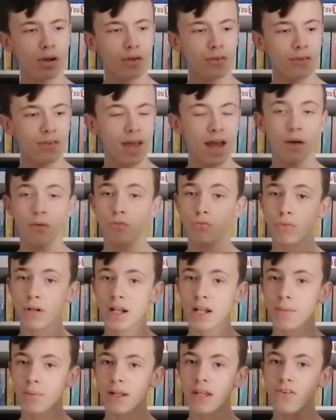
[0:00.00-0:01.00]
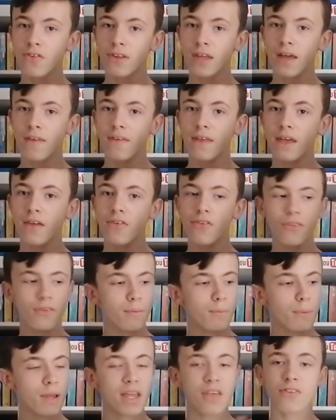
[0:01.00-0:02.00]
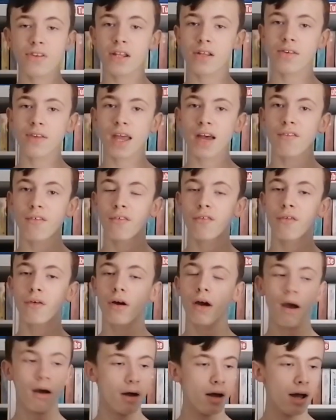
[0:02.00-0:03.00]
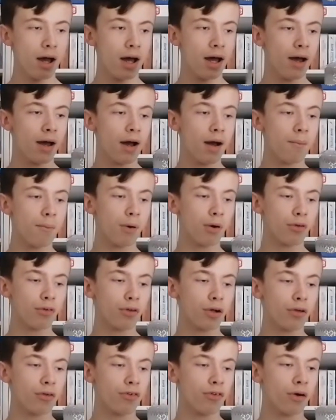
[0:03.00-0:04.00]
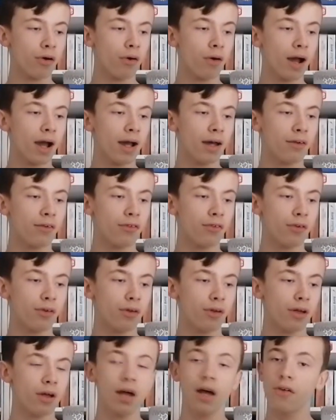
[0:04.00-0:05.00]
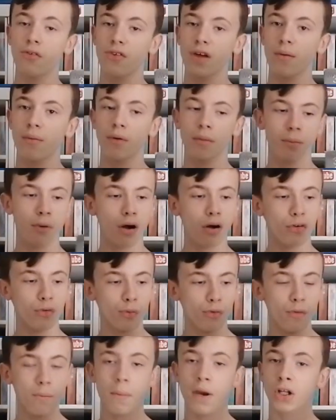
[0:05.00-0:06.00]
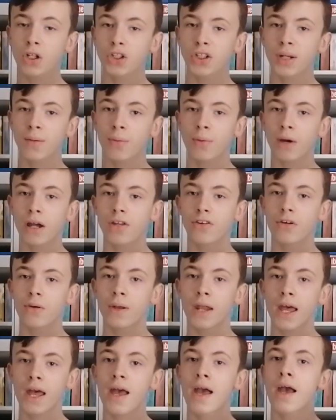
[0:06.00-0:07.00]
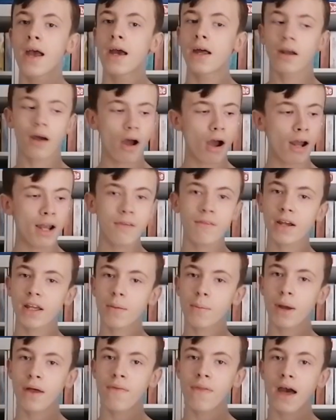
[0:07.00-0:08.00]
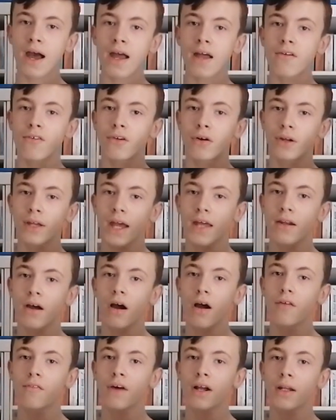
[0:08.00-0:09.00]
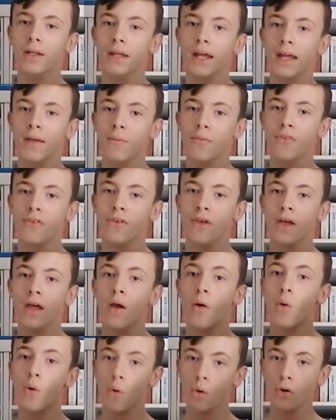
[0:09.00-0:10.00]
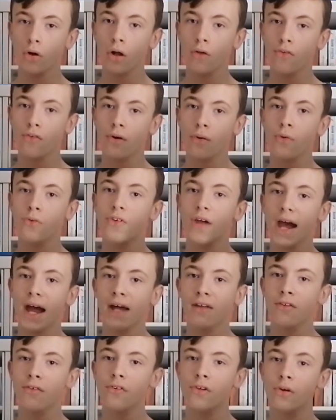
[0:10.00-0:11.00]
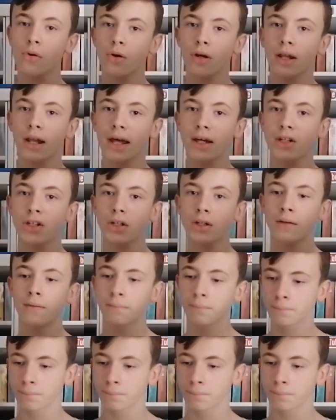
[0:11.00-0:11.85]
So yeah, I was really pleased to get this. Piecing it together for unboxed console and a separate box was a much cheaper way of doing it, and I highly recommend that if you're getting high value games or consoles to add to your collection.